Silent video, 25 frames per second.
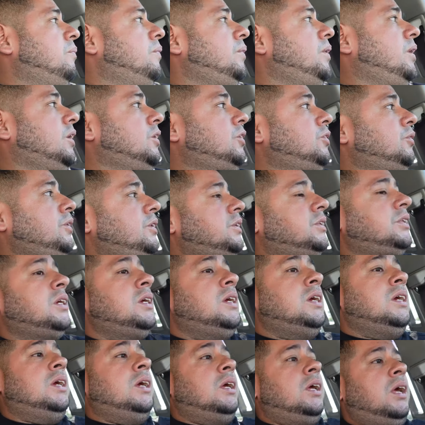entries,
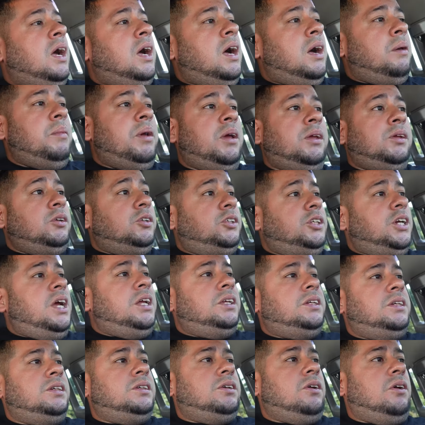and your
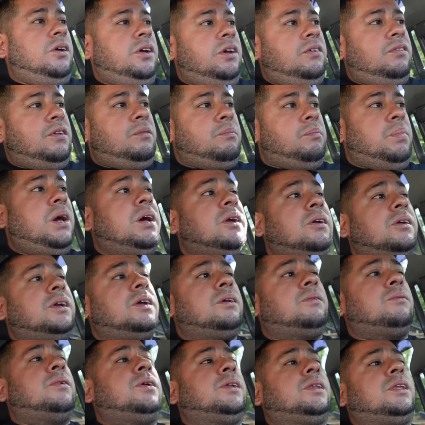chances are even better
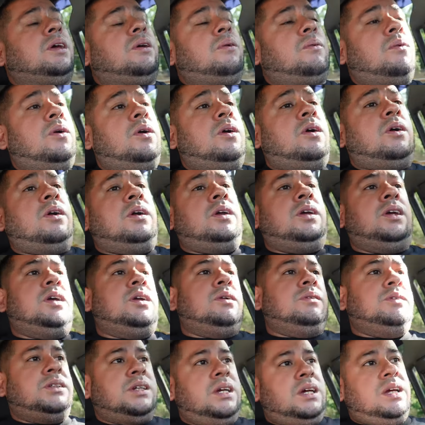than what they were. You
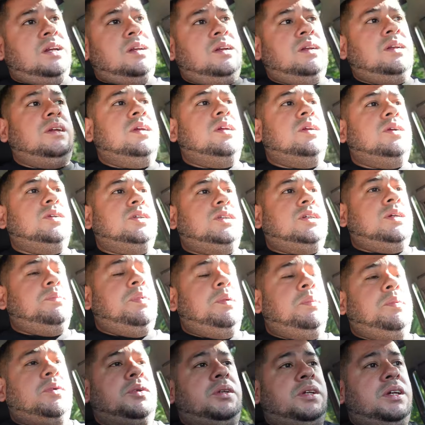know what I'm saying? You know, some
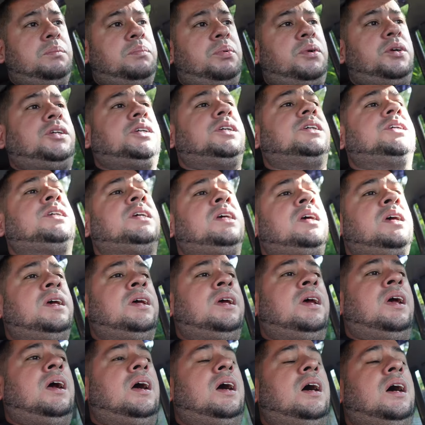people did purchase
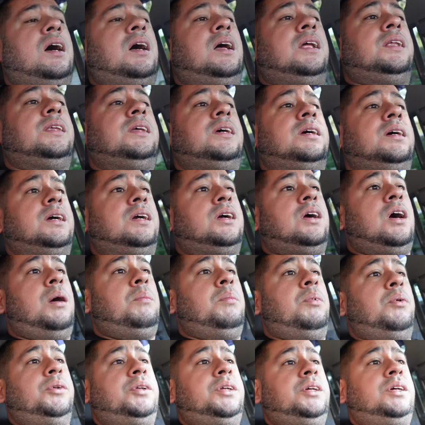the
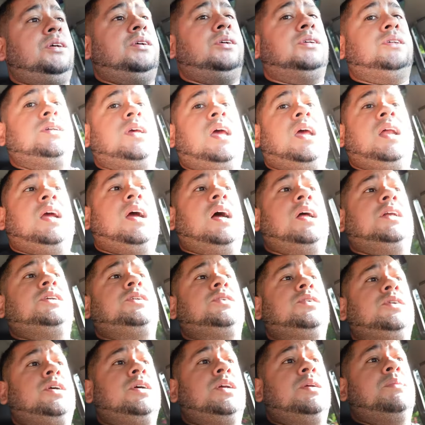combo deals and got
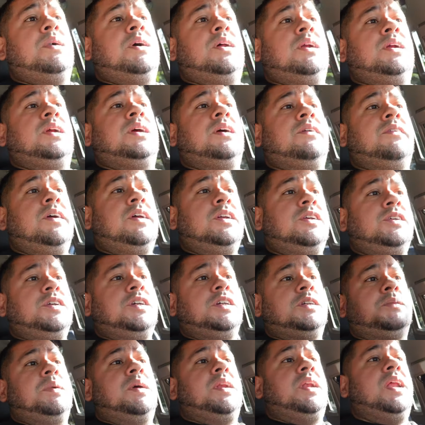you a good amount of
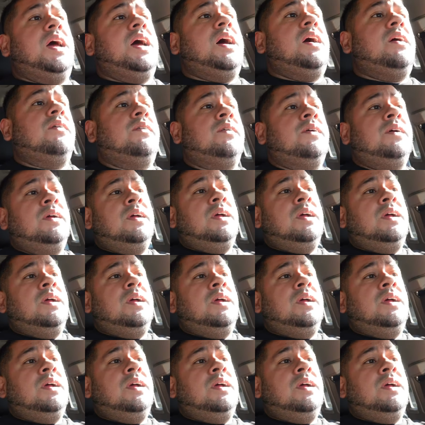entries. But now,